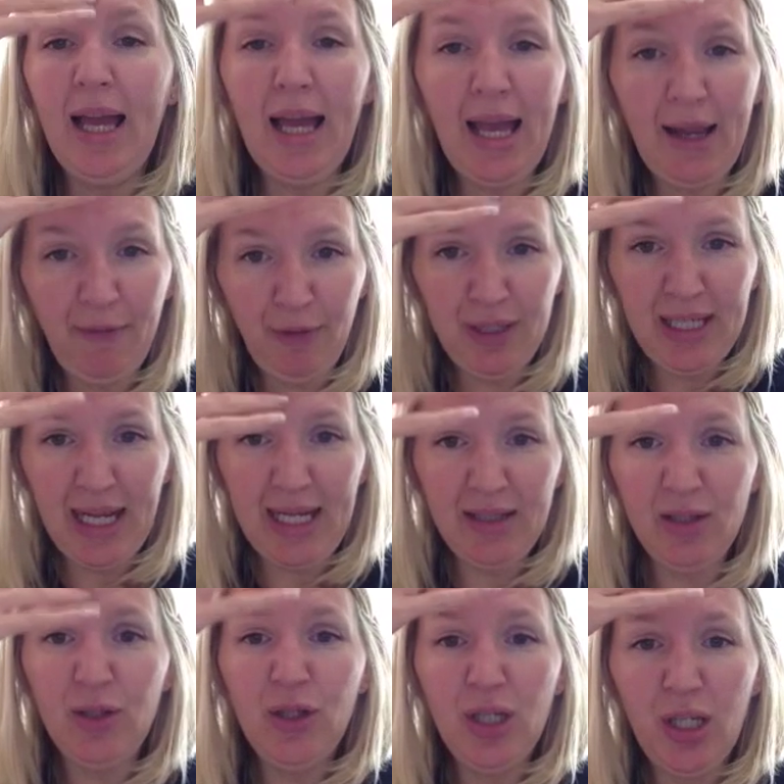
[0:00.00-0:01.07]
Every day
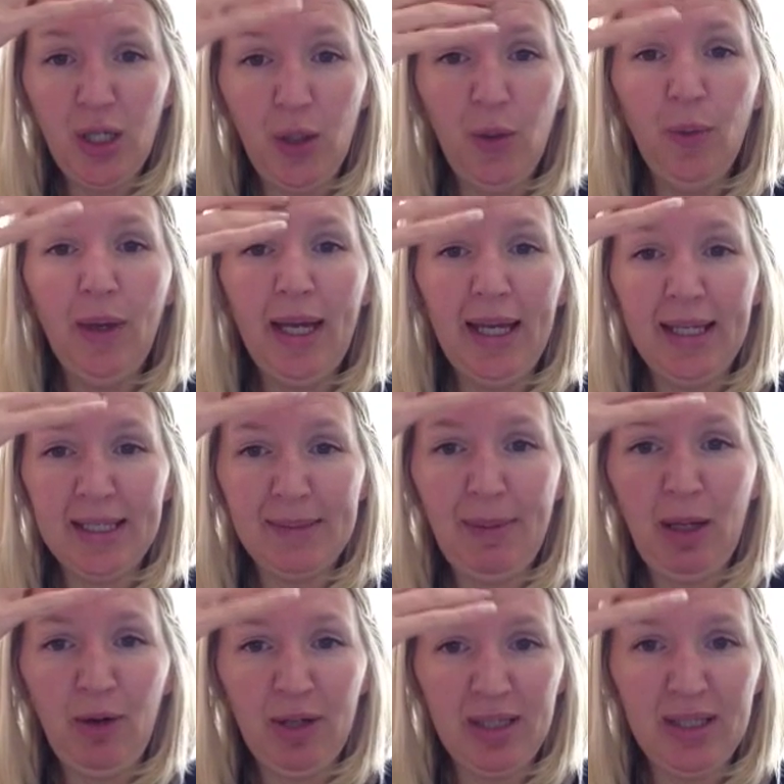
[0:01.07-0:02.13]
is a new
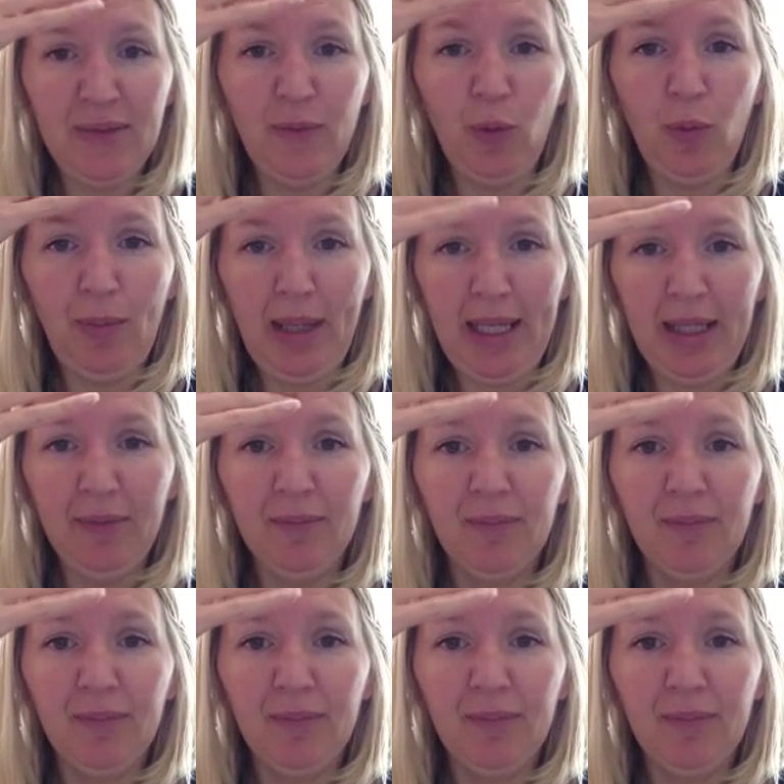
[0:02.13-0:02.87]
experience for me.